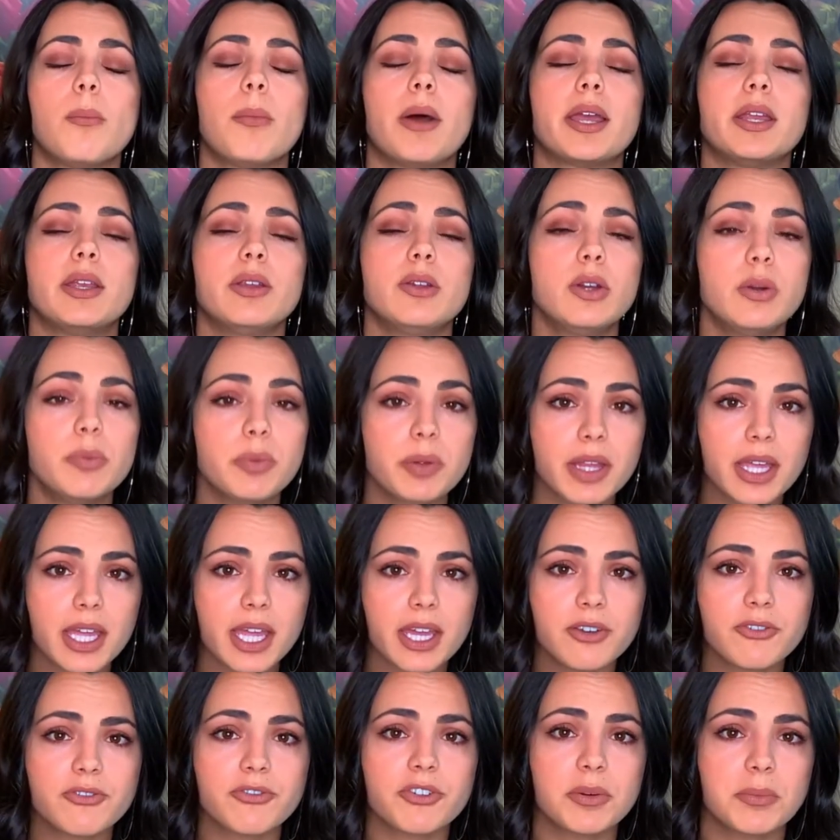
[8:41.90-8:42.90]
my new
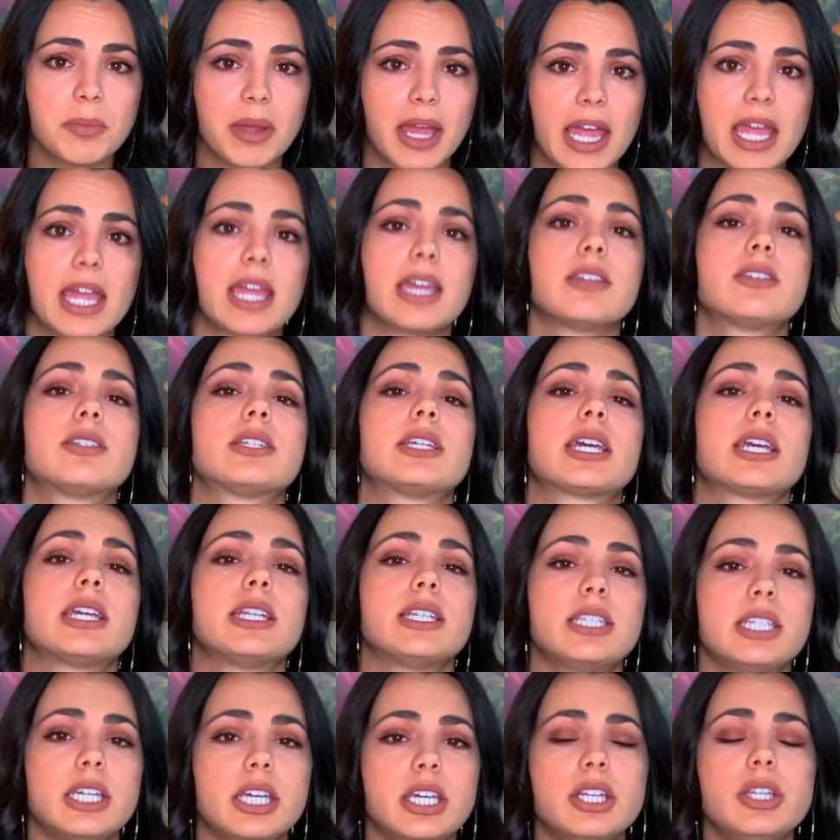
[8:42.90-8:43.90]
plan for May is to
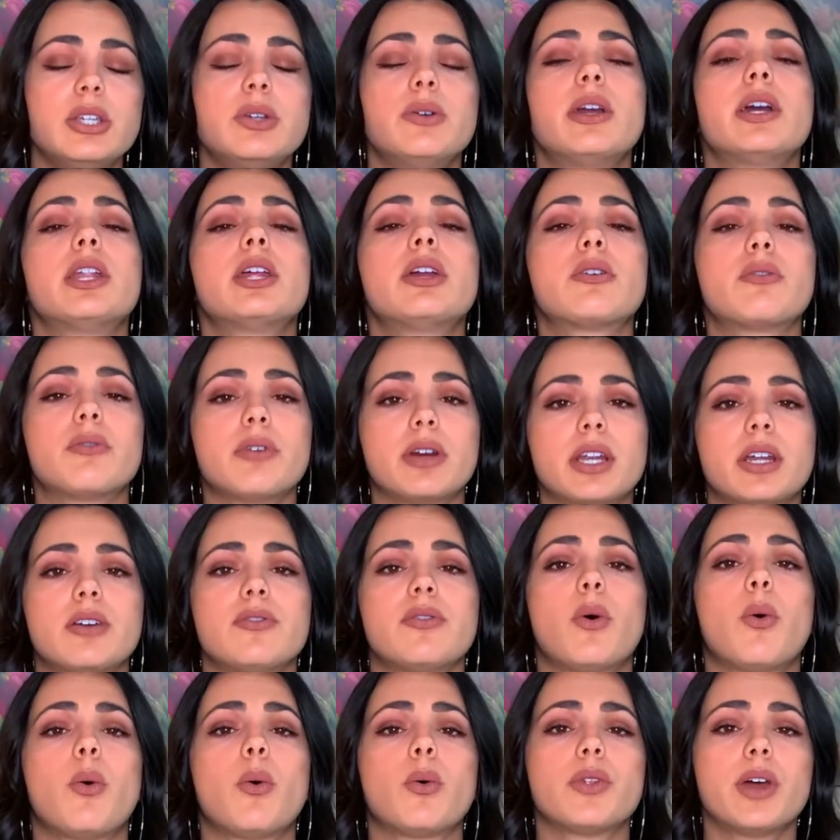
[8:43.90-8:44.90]
continue getting rid of
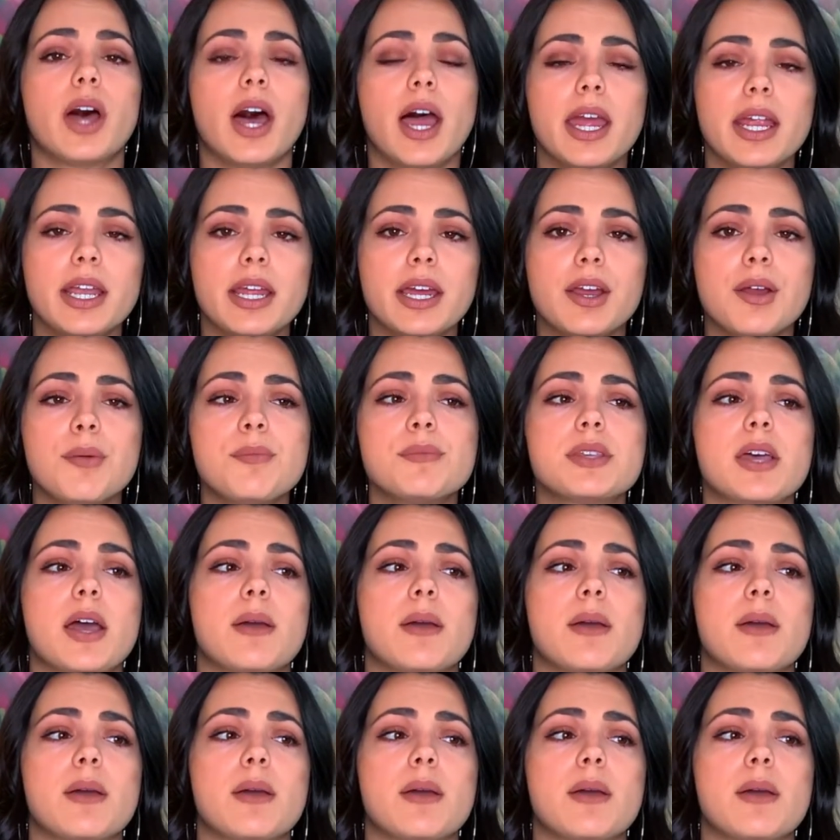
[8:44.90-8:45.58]
old items.